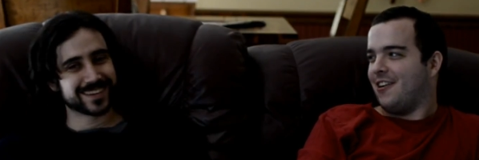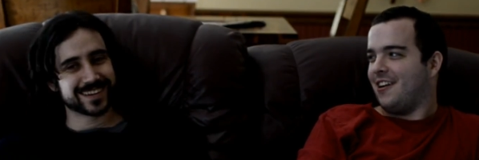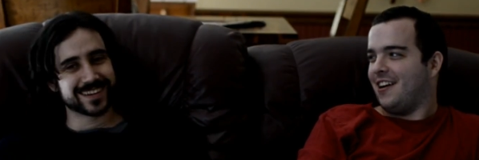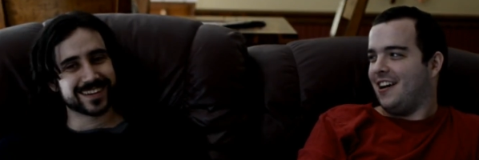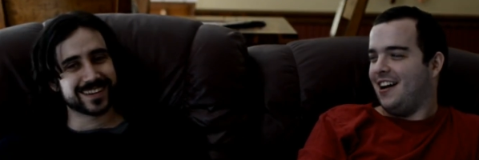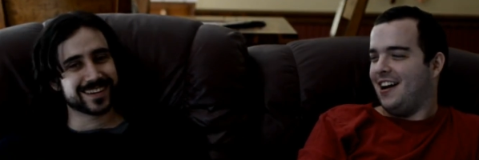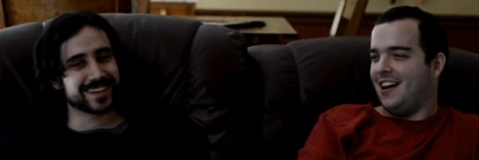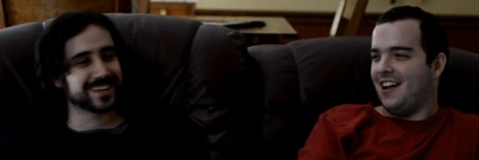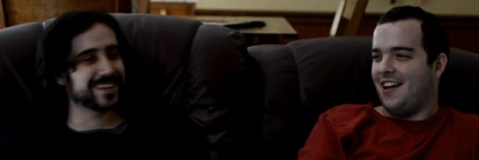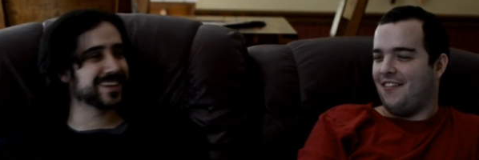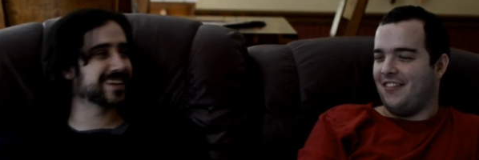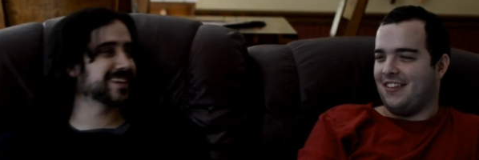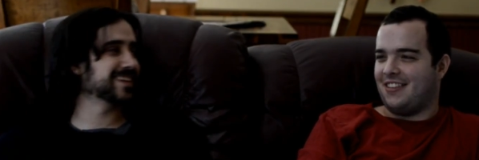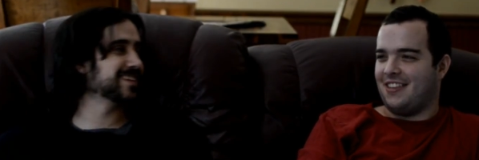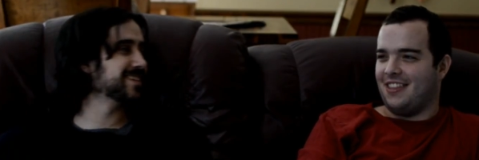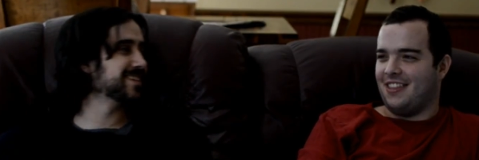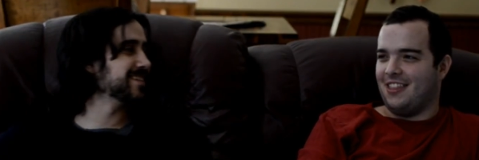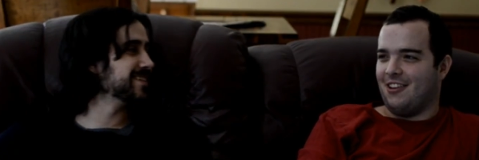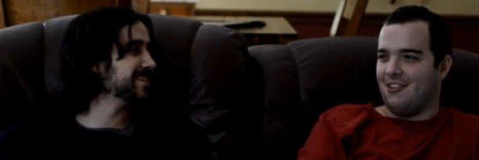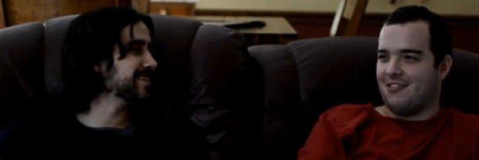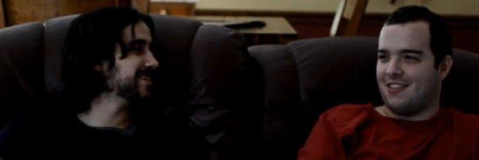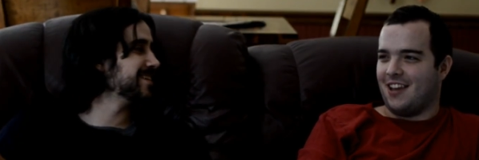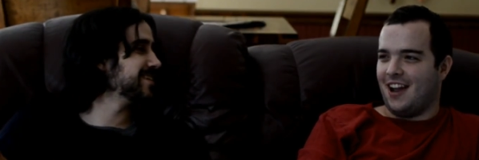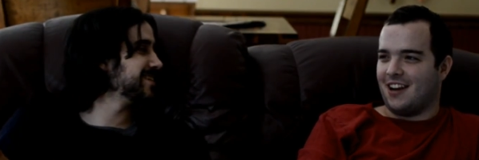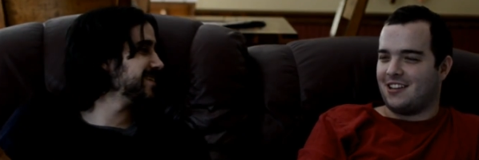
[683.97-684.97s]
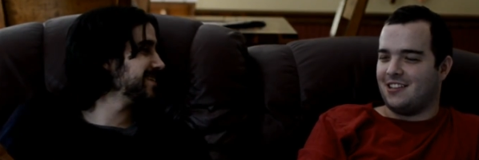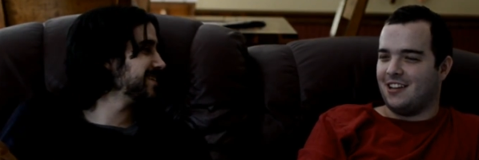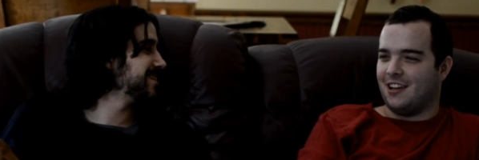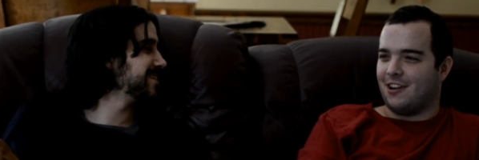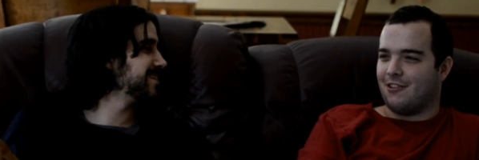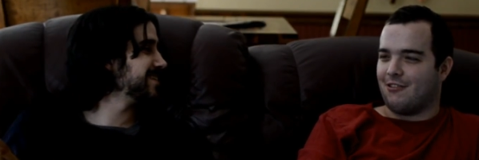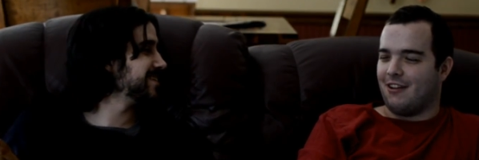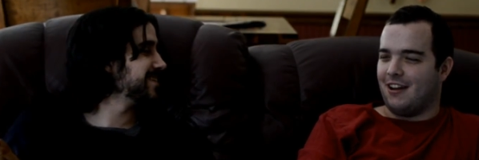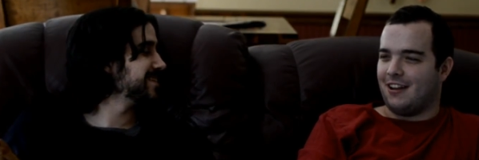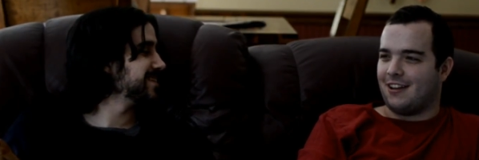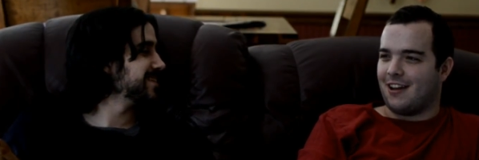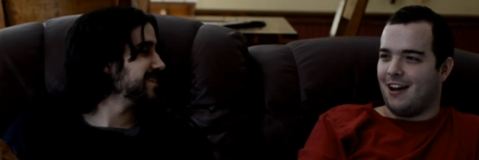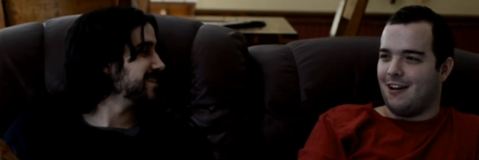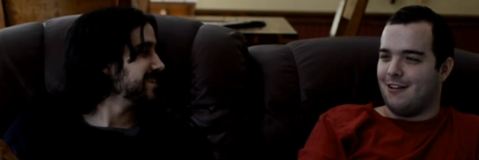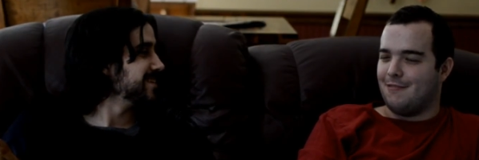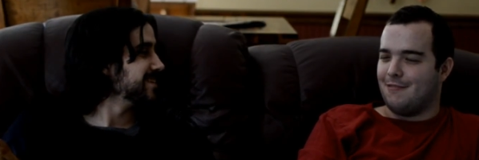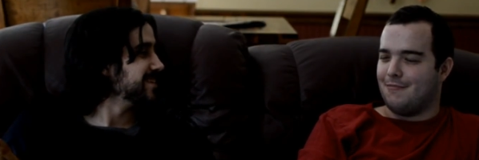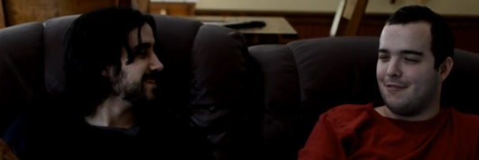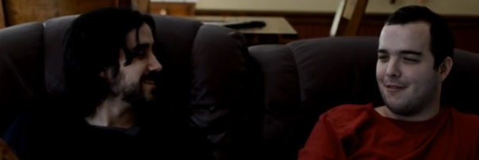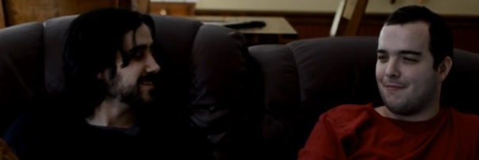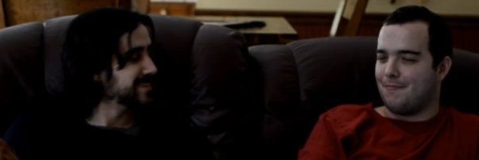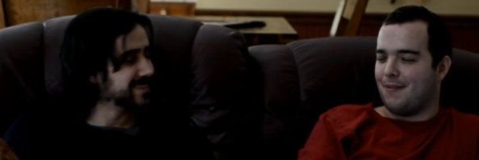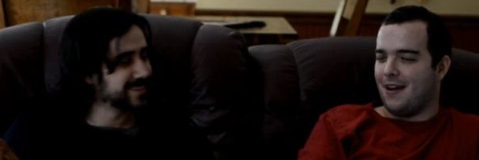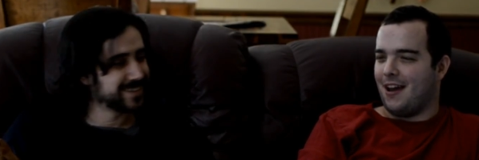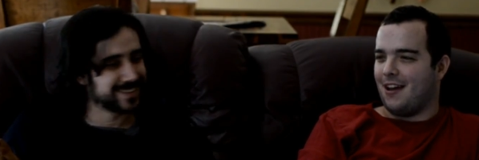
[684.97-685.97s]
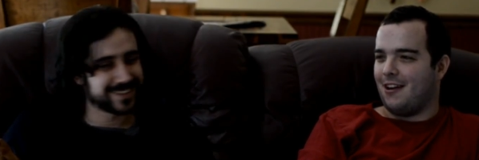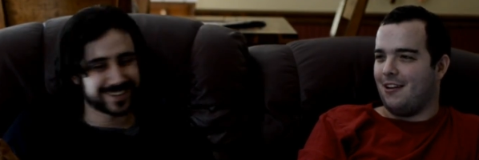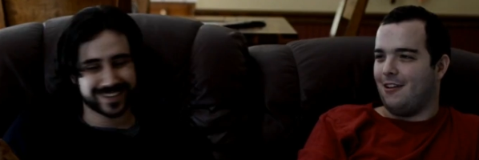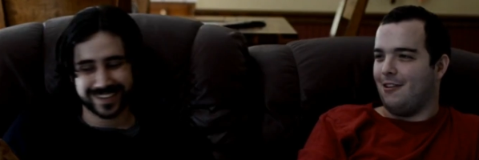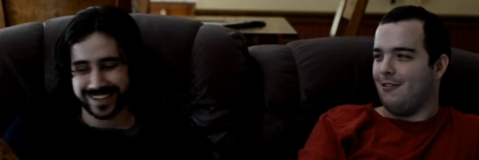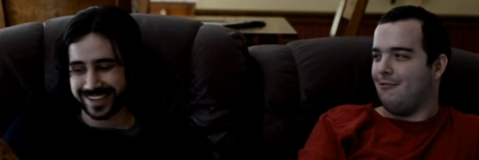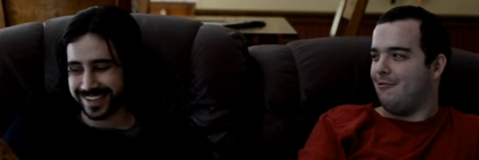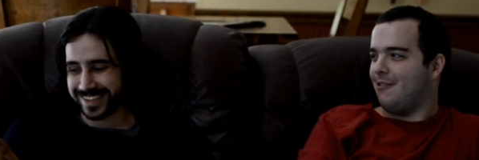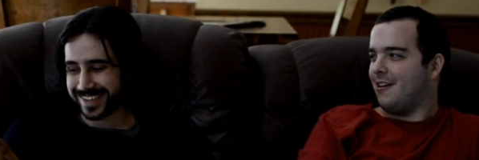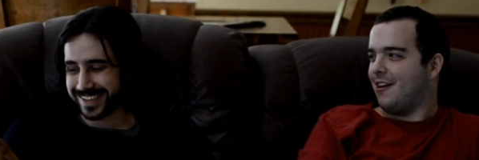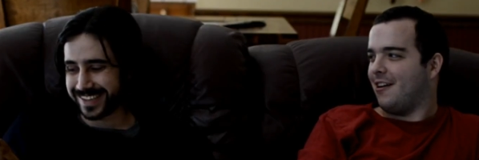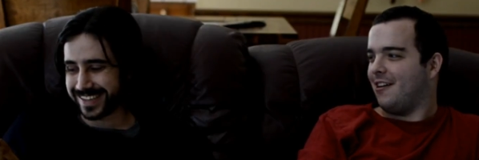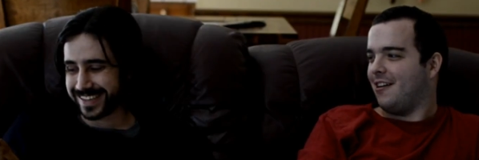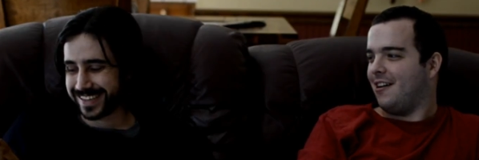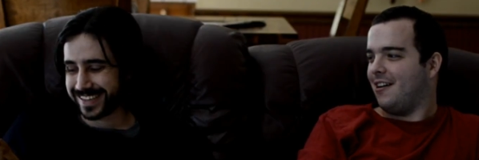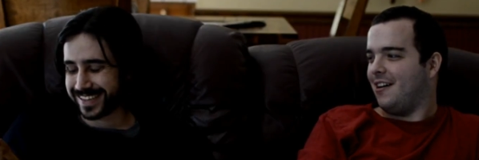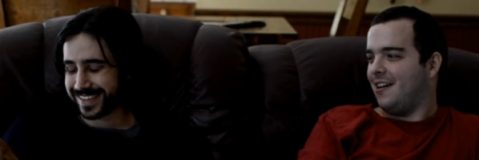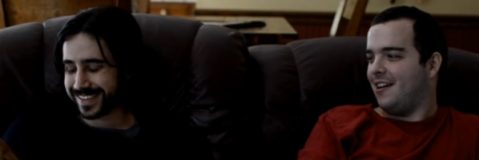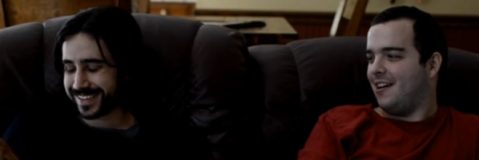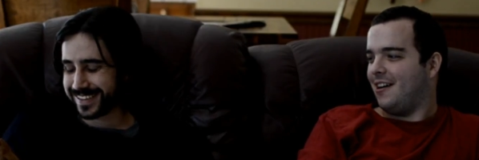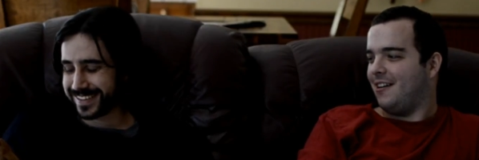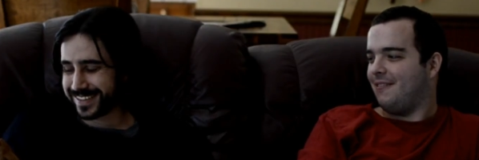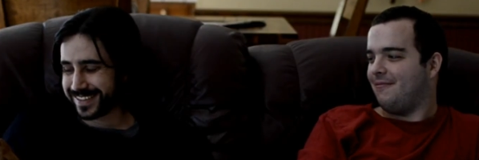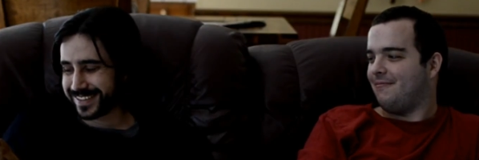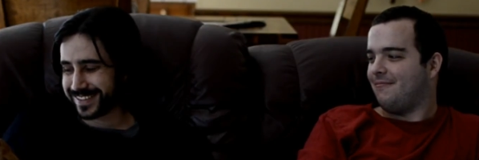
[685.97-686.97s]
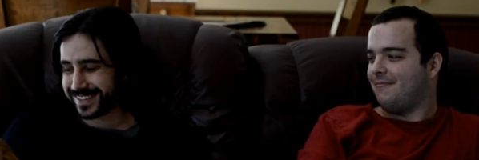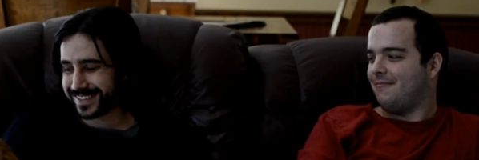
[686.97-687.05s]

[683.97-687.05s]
Speaker 1: Uh, every, there's actually a great comic book panel where uh,